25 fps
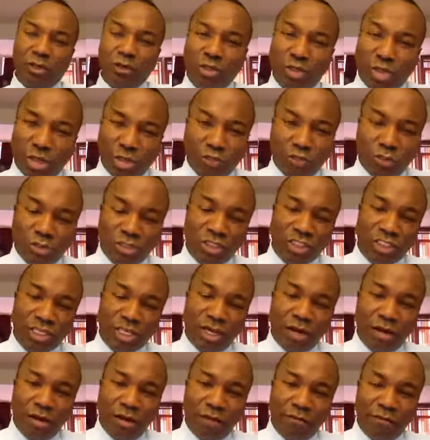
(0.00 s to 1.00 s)
George
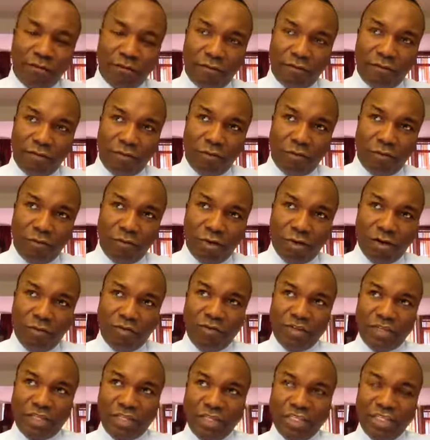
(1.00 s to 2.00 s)
Washington Carver, one
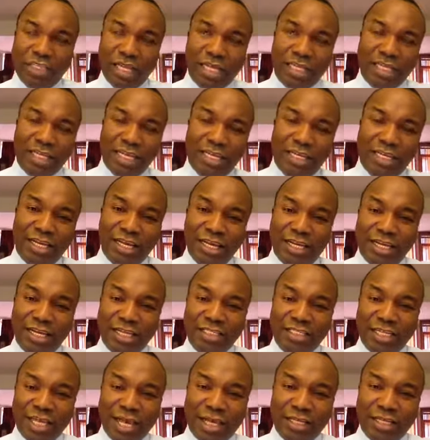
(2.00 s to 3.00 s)
of the things that he did
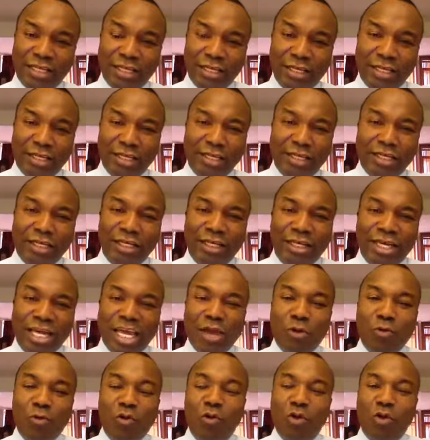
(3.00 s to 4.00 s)
is that
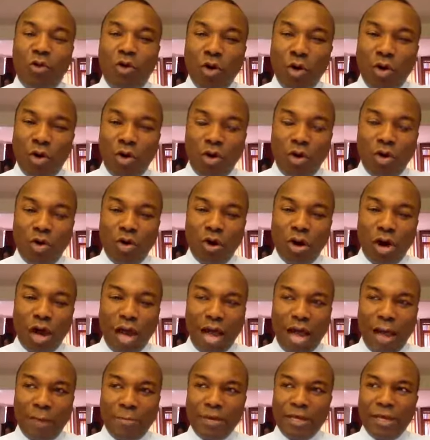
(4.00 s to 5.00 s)
he would go,
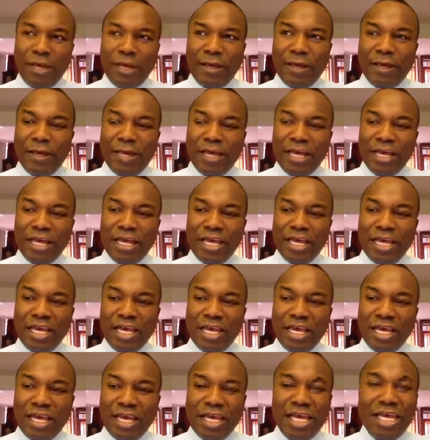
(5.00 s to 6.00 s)
I mean,
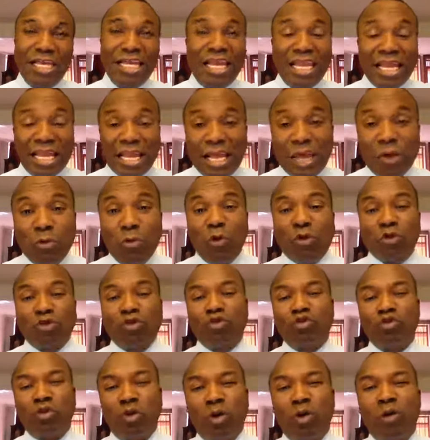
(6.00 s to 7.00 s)
he, he
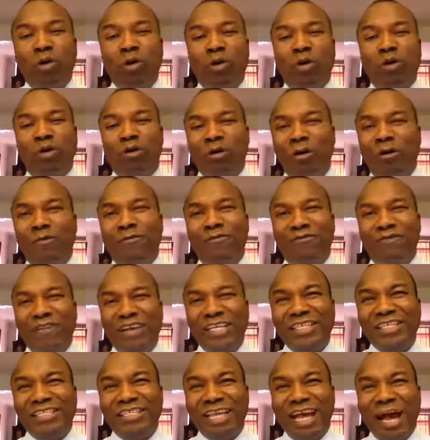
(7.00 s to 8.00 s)
was so
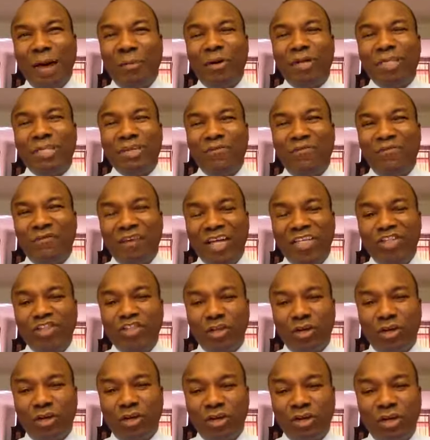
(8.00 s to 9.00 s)
convinced about
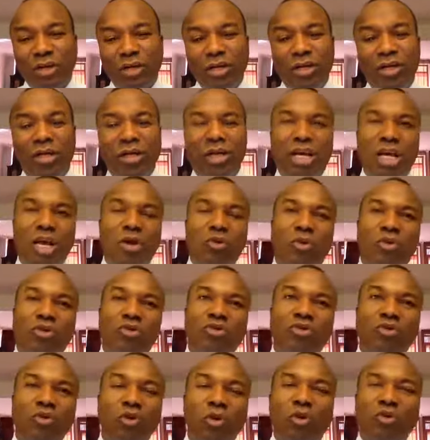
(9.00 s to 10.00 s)
invention. He
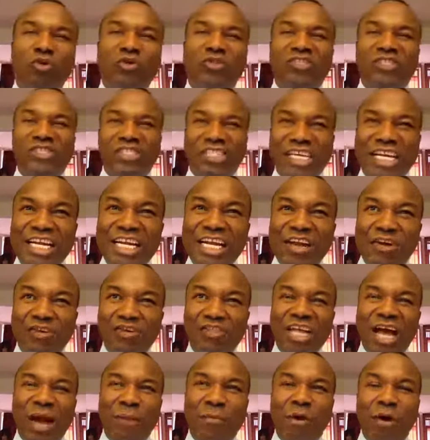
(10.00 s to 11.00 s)
was so
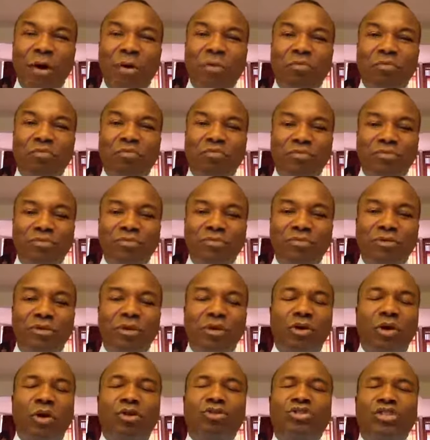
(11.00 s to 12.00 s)
serious about
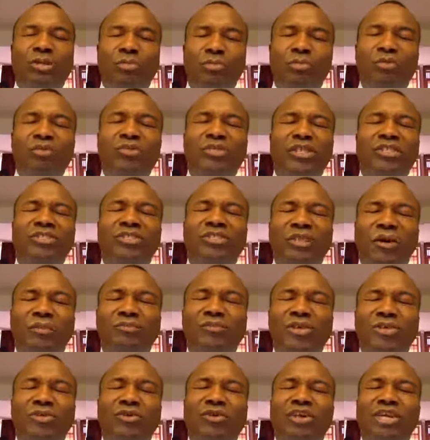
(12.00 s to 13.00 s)
contributing
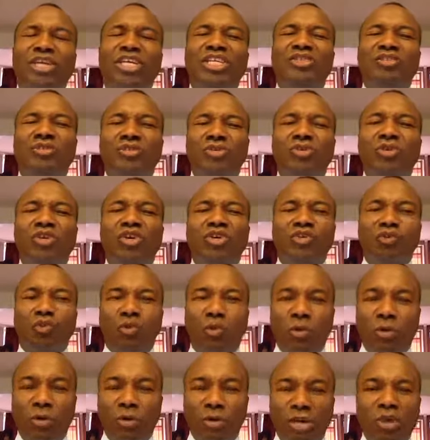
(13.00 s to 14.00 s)
something to, this, to his
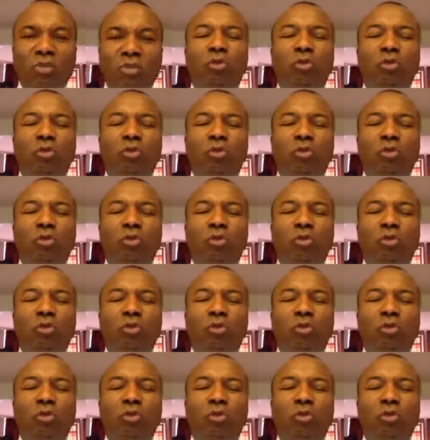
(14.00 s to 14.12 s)
world.